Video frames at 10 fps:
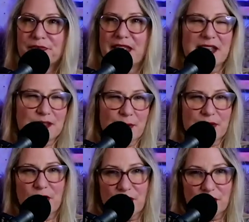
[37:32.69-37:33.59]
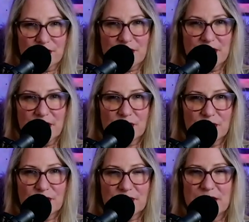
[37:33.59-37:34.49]
and that's my daughter's
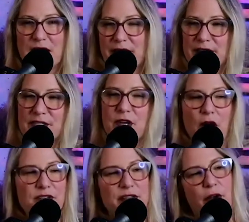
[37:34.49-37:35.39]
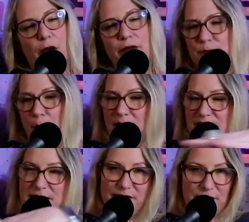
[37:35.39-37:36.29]
initials. And these cars, they're always parked
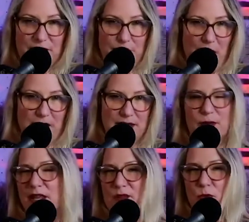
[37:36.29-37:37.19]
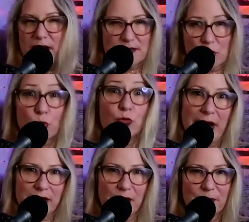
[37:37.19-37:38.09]
in different spots. So that's why it's so
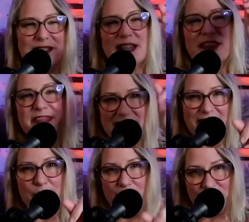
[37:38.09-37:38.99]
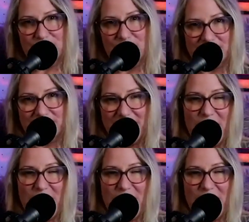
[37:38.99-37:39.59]
random. That's the thing about this.